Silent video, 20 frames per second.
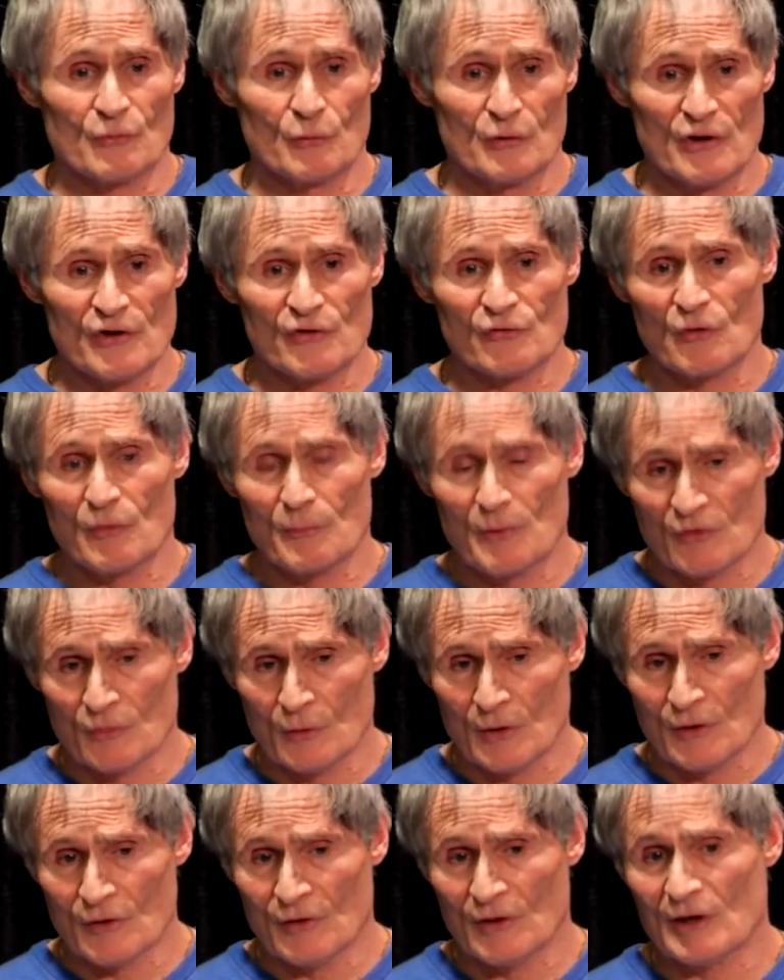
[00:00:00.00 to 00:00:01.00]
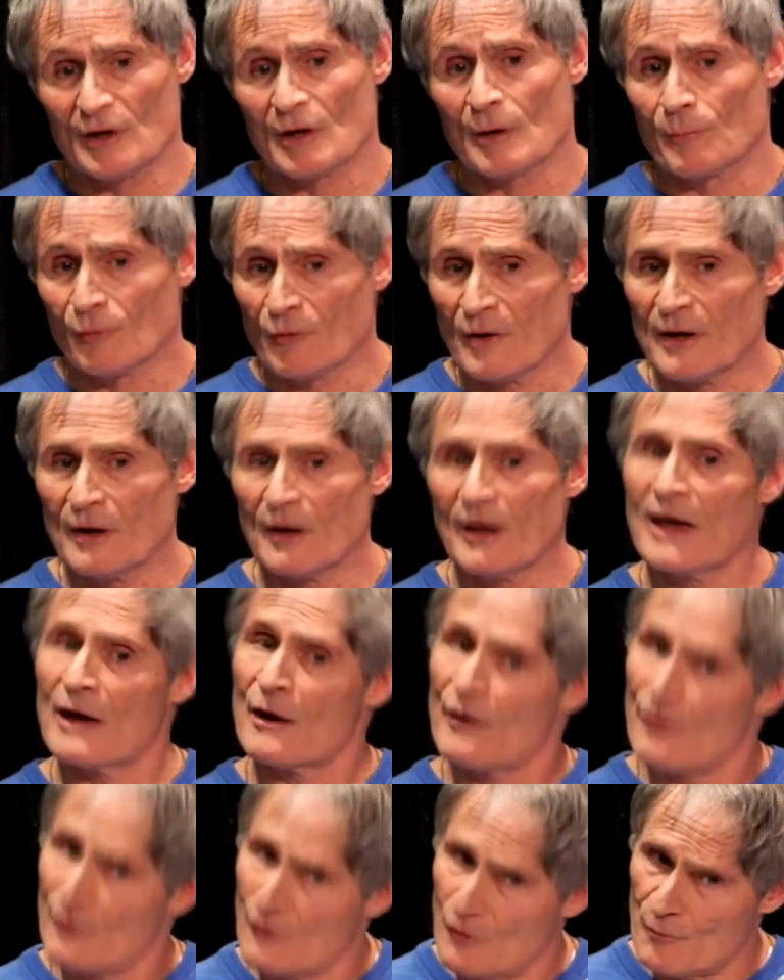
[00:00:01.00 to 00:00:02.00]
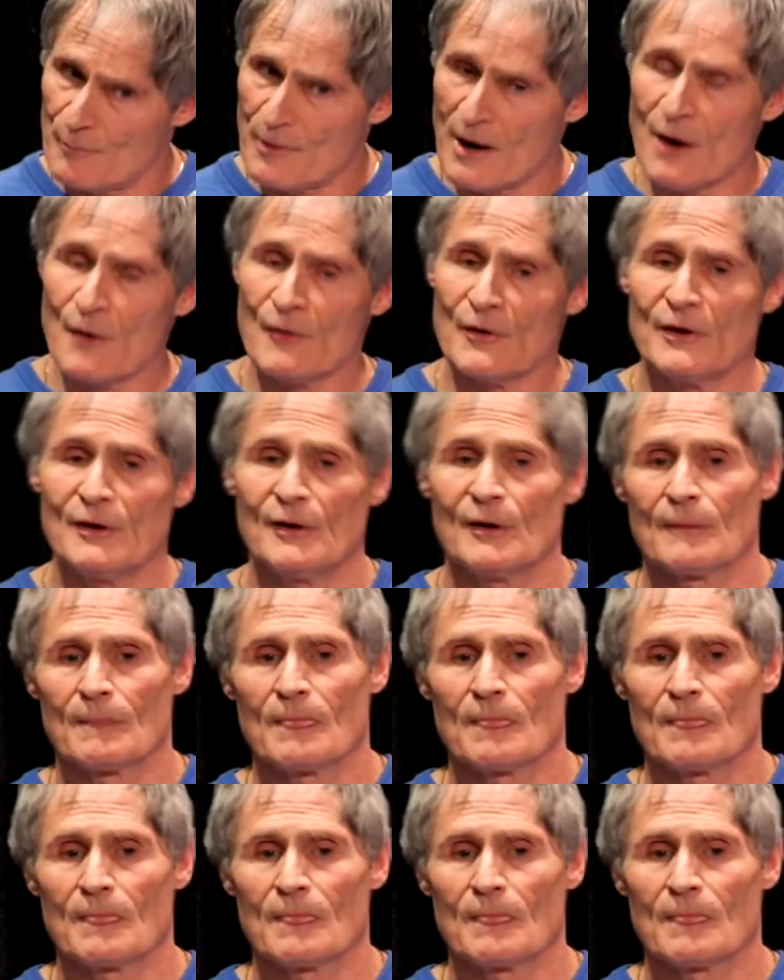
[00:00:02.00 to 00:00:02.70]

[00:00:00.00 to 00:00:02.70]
history between the complainant and a third party,